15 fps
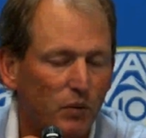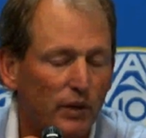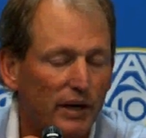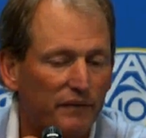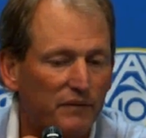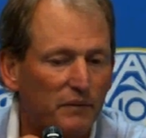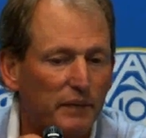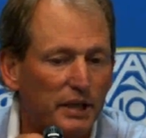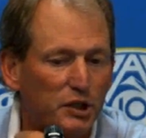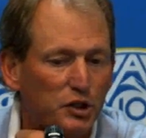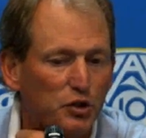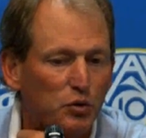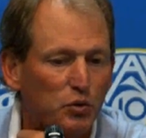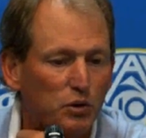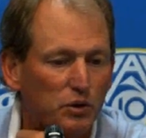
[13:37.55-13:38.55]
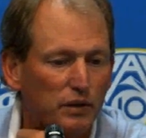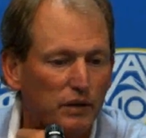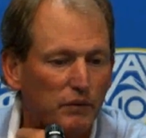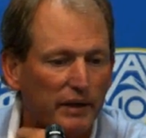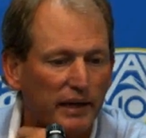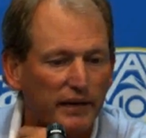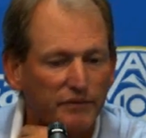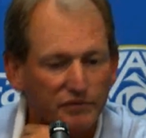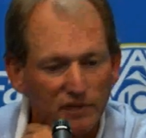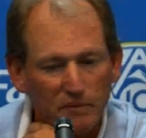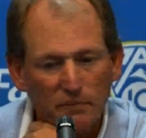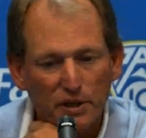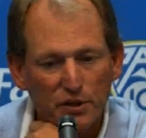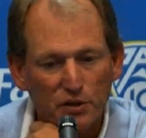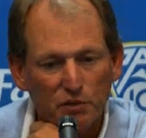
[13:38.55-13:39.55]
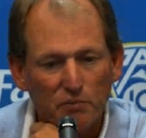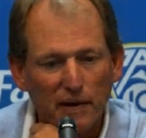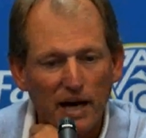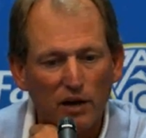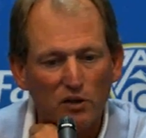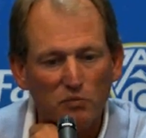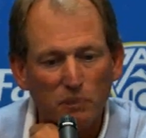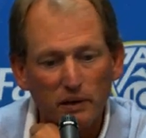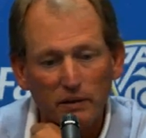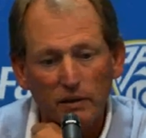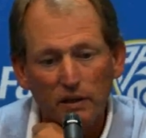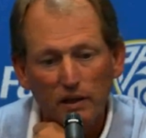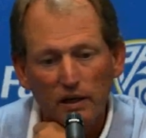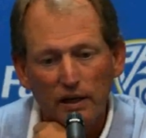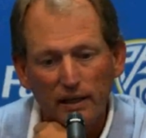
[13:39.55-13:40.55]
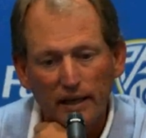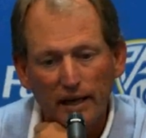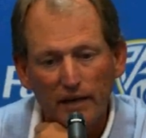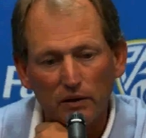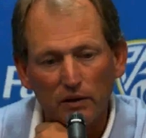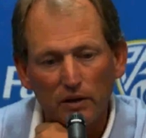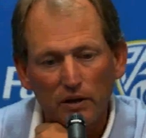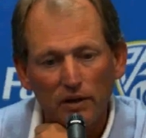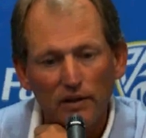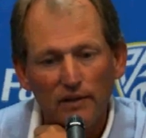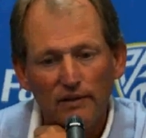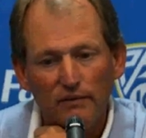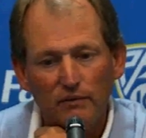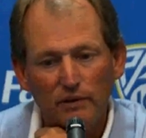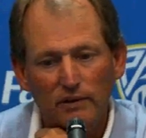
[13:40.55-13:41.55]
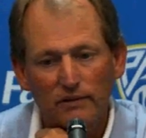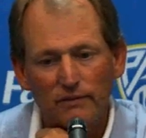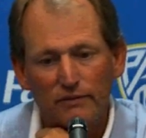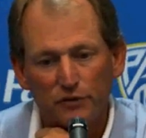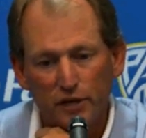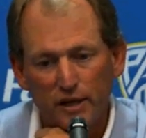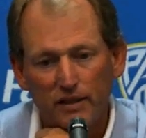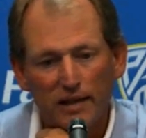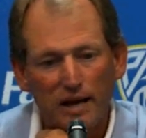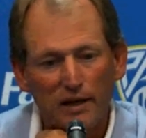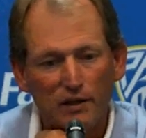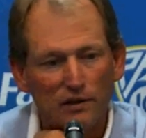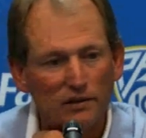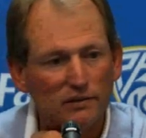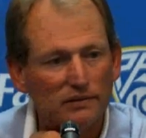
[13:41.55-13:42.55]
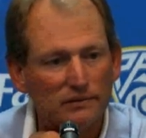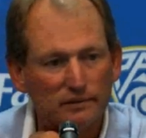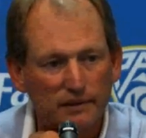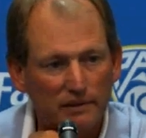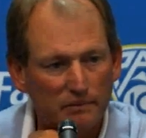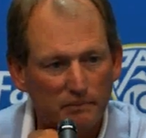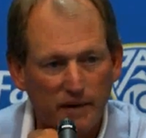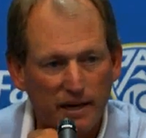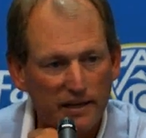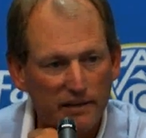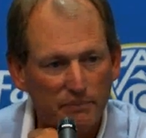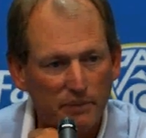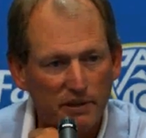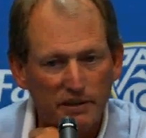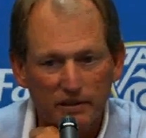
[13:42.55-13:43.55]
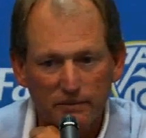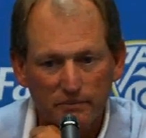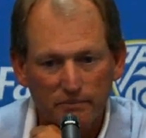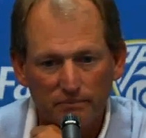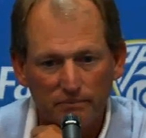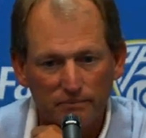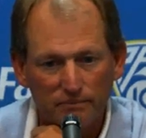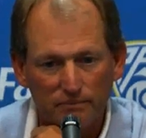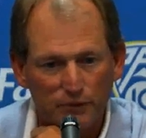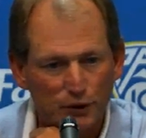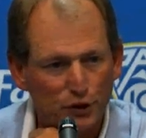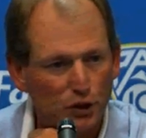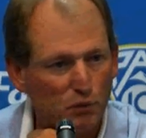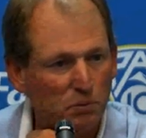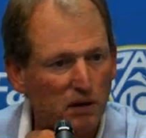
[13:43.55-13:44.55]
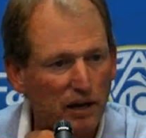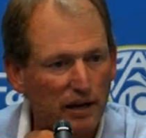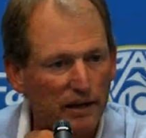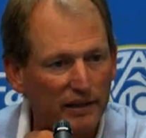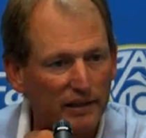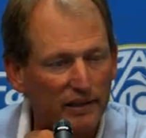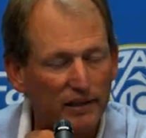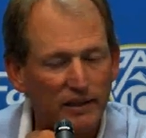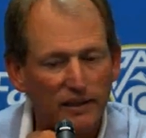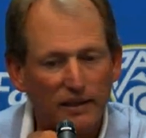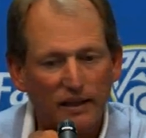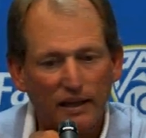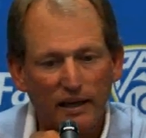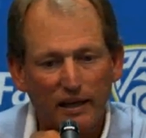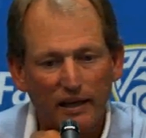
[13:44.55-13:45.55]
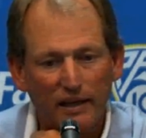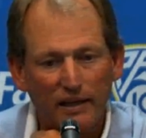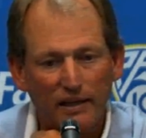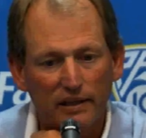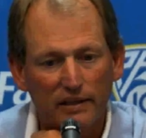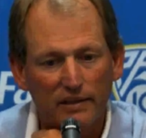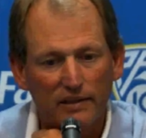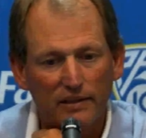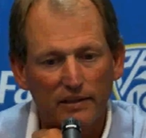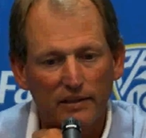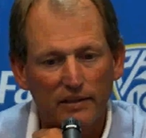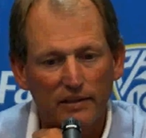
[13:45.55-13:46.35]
make sure that we have some measure of balance. But again, with Jake Locker, in my opinion, for sure playing, and